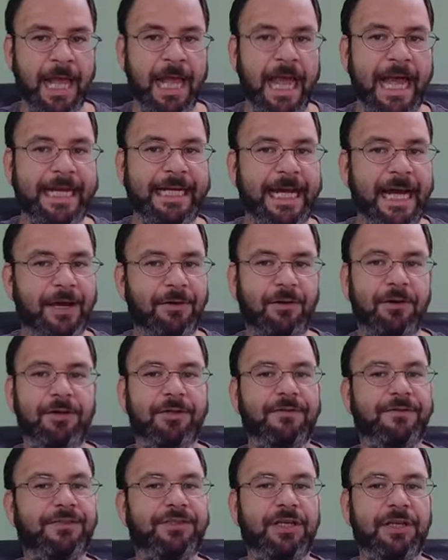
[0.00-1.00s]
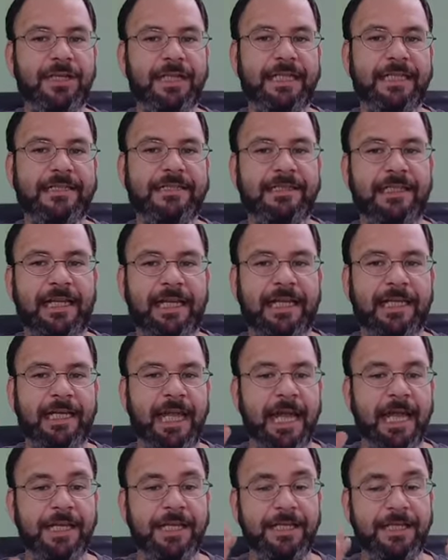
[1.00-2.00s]
And now all of a sudden, it's like
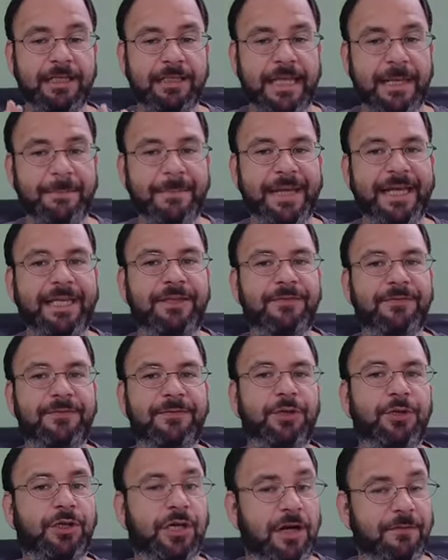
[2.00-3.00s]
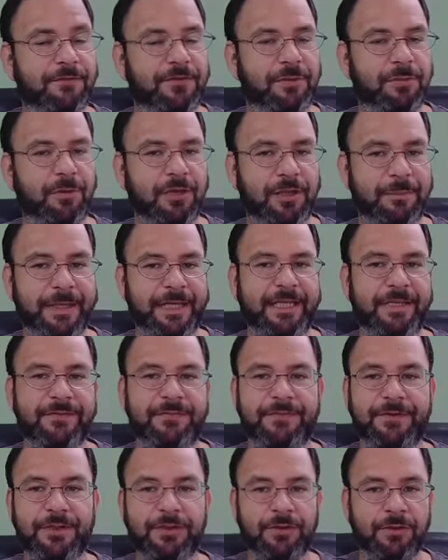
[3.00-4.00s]
they make you feel comfortable, they make you
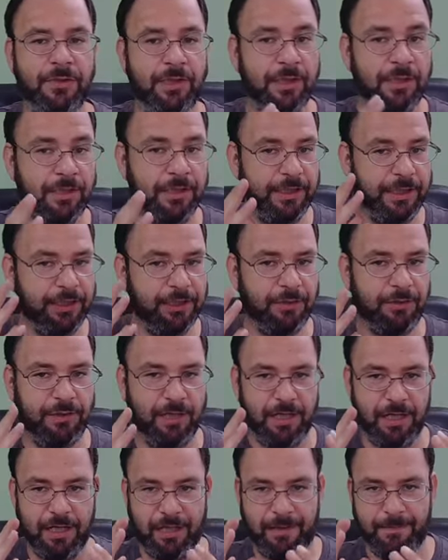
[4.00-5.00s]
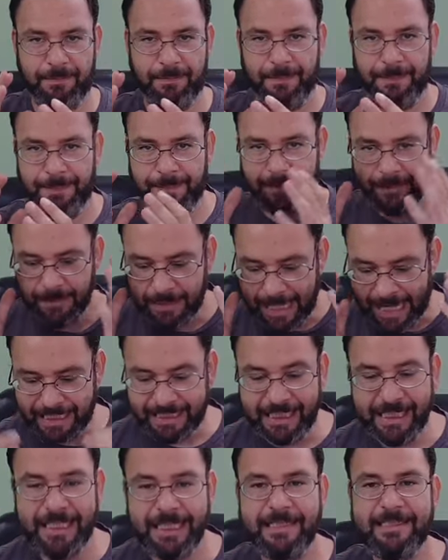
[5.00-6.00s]
feel, you know, at
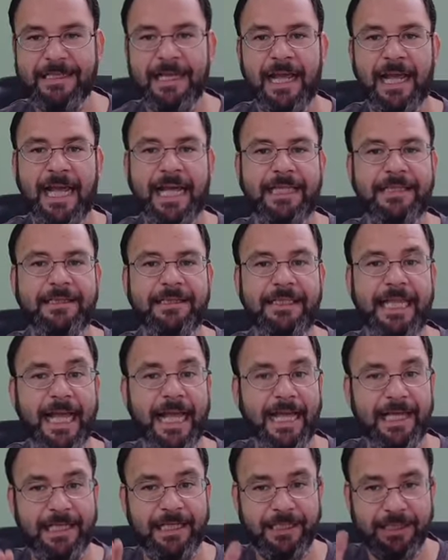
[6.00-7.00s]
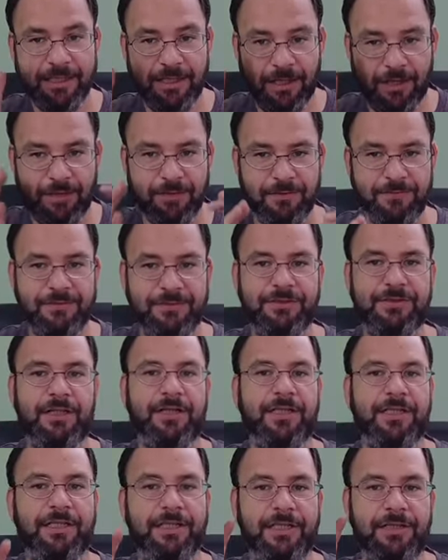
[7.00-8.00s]
ease, and they all of a
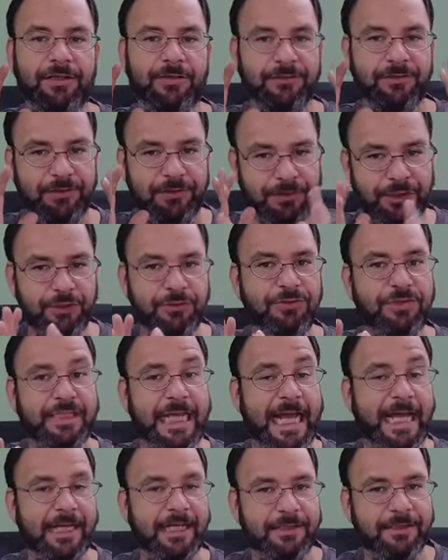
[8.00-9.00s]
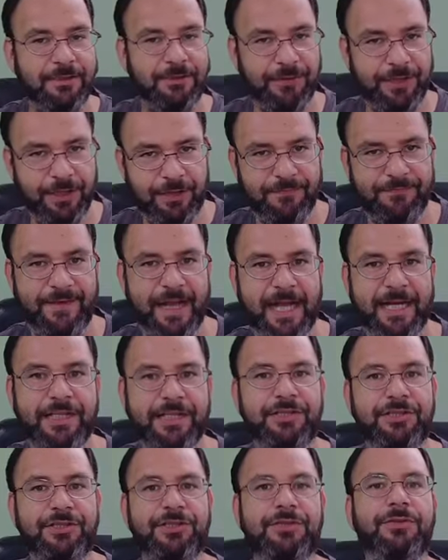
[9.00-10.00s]
sudden, you know, use that to their
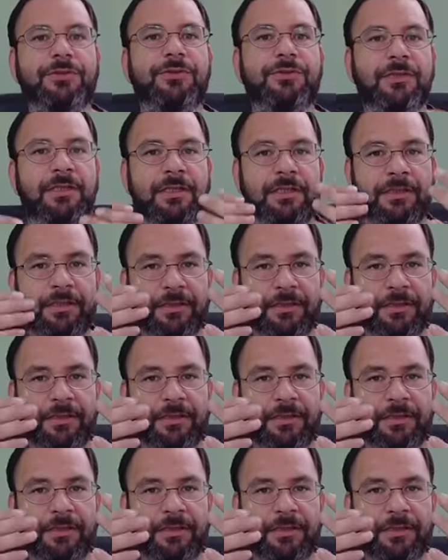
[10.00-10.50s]
advantage to